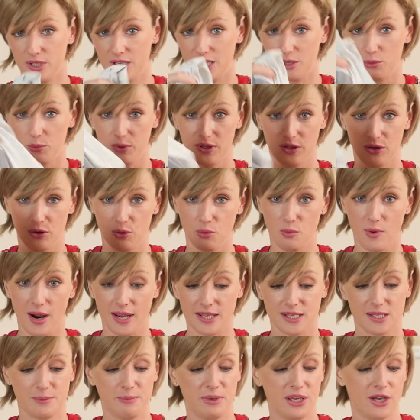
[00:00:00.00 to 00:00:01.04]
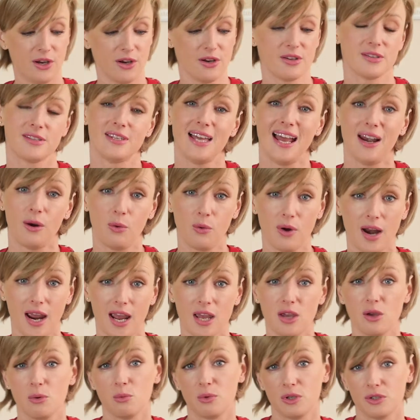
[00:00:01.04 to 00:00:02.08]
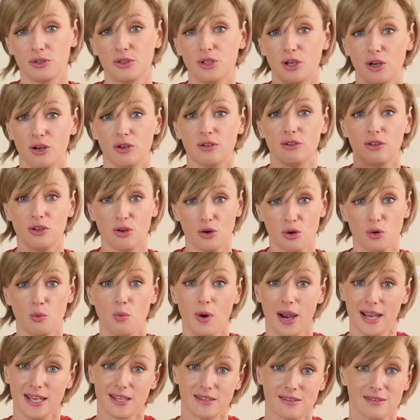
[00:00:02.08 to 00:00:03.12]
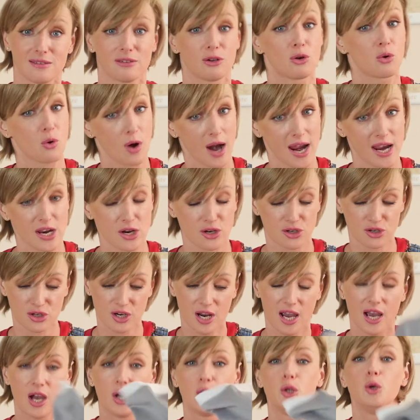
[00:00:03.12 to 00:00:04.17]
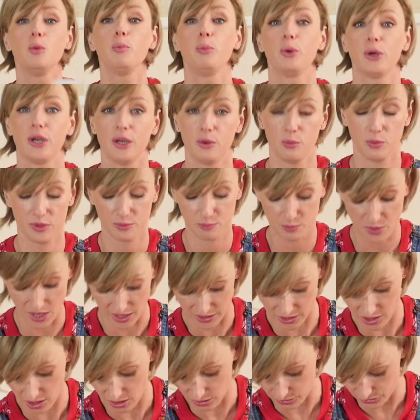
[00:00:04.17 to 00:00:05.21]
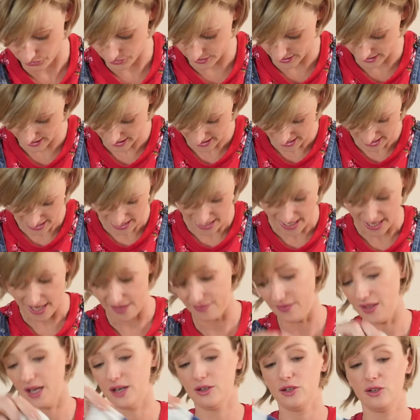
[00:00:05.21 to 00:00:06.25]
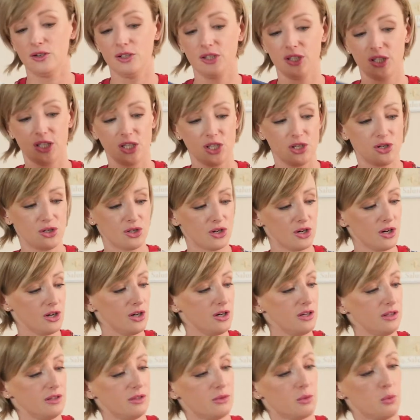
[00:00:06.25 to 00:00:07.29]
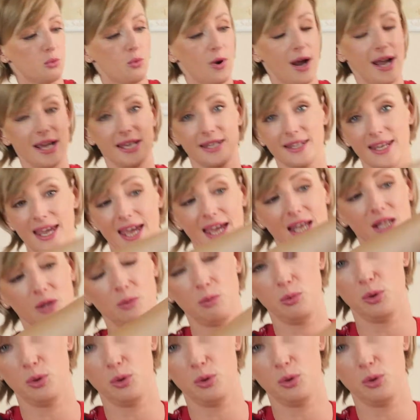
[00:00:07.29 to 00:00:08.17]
that with your whites, because that gray will turn your whites grayish. You put it with bright colors. Another t-shirt, white and